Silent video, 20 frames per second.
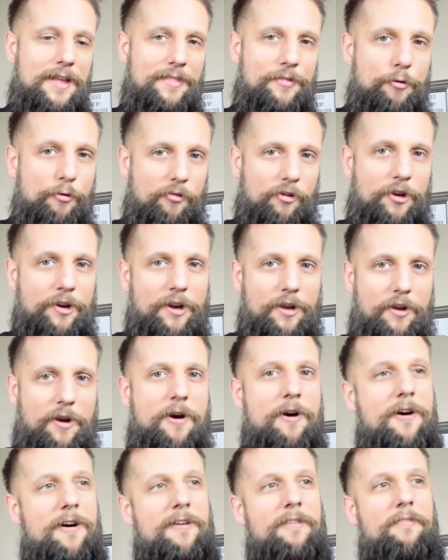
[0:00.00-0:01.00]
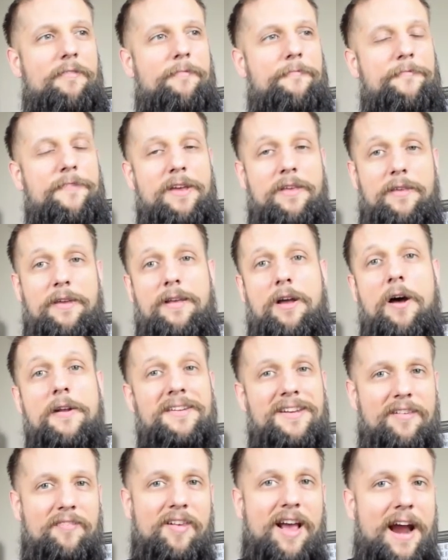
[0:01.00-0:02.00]
those are going to cause feeling
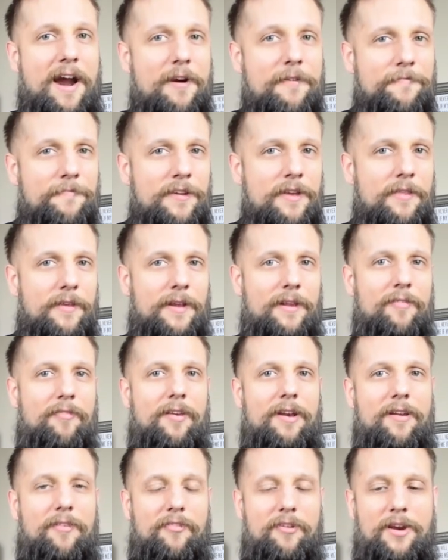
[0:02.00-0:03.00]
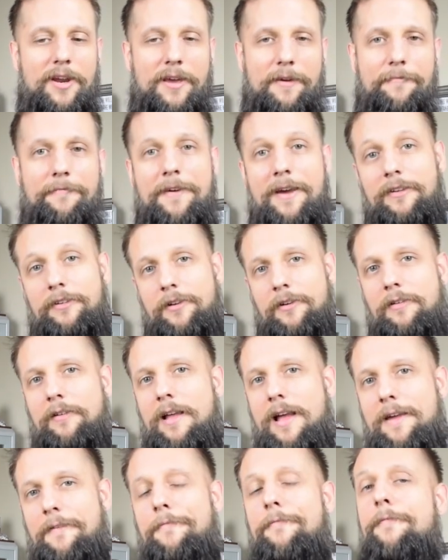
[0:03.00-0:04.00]
undesired feelings and it's going to affect your
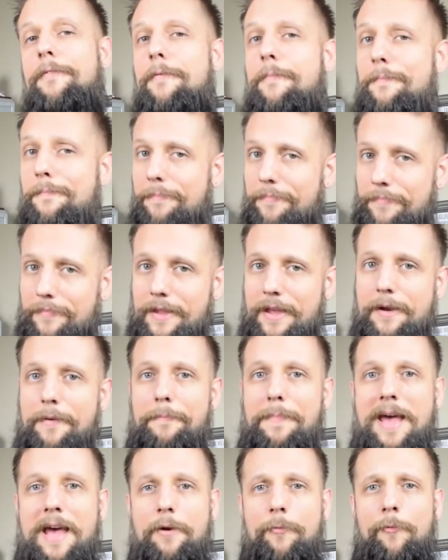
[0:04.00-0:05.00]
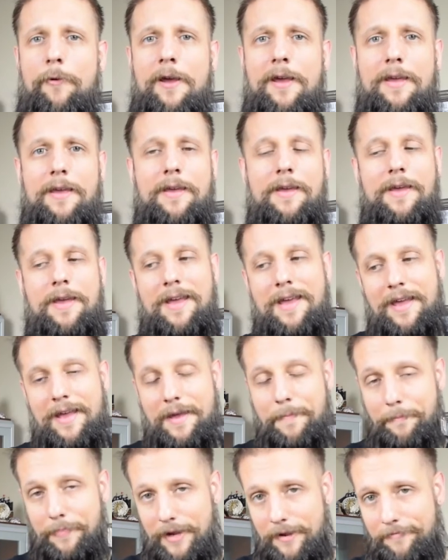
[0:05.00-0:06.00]
life in a bad way.
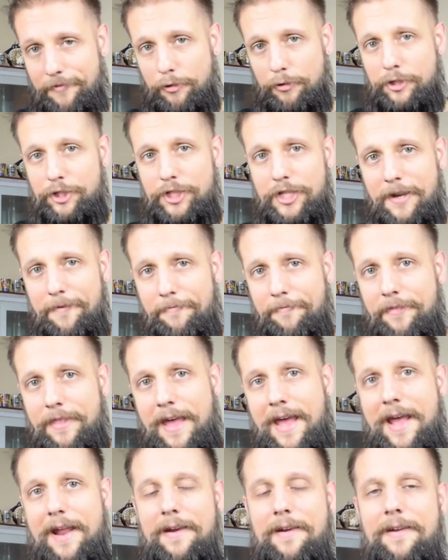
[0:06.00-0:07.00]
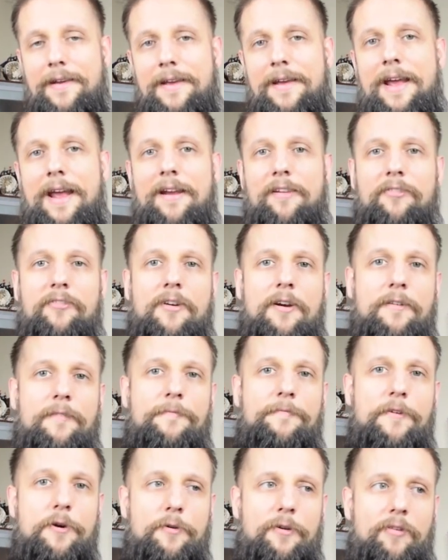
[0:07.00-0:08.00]
But if you shift that and
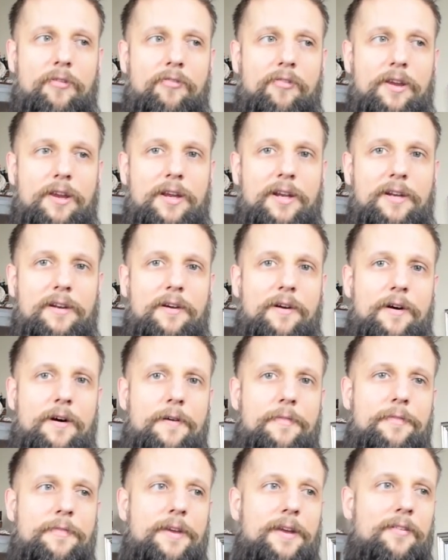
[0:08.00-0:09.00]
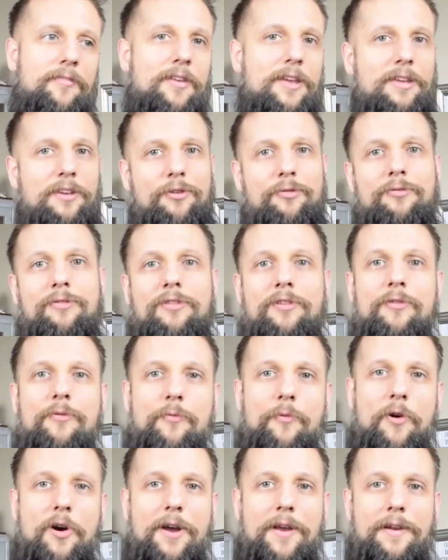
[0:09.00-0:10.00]
start focusing on things that you do
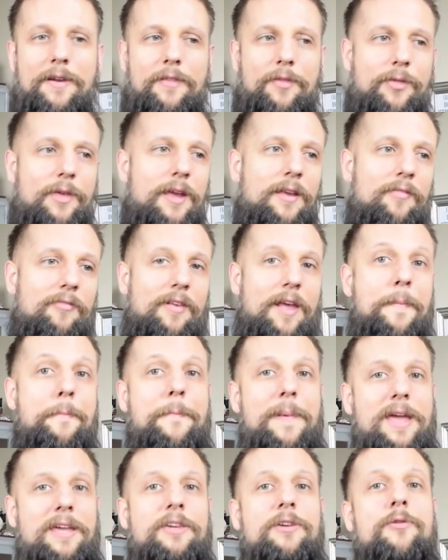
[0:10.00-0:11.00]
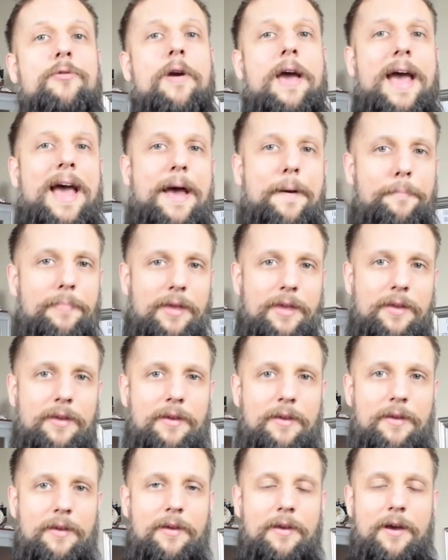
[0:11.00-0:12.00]
want, things that make you happy,
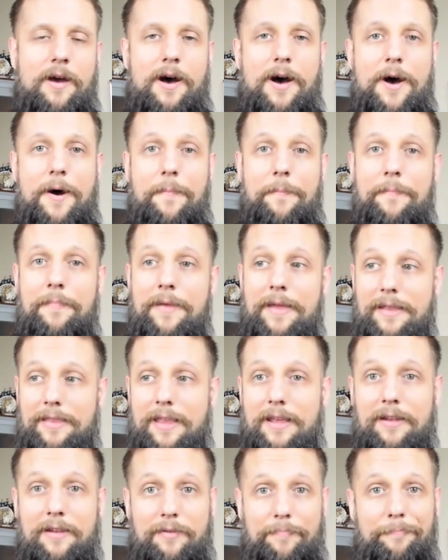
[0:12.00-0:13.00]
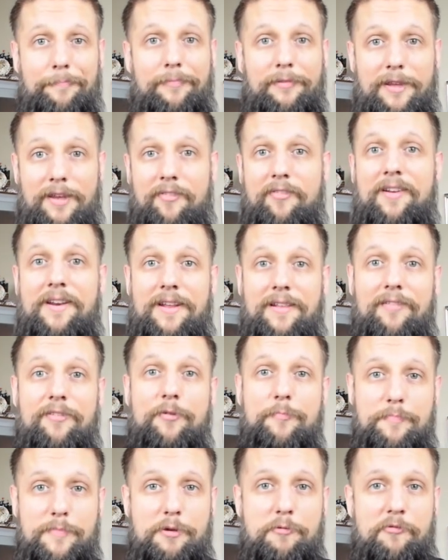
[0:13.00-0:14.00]
um, listening
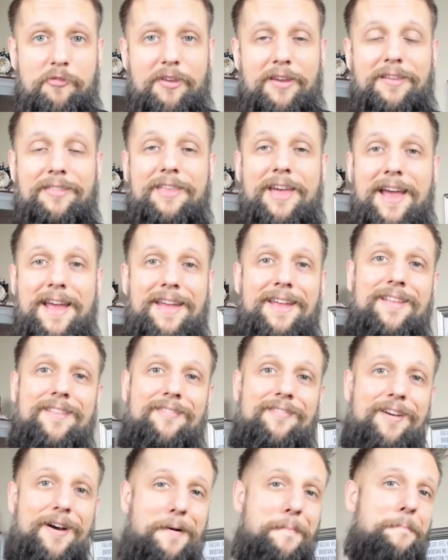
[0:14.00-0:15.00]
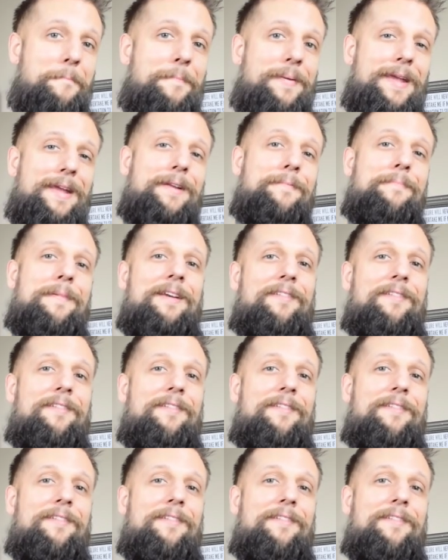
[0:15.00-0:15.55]
to music that is upbeat and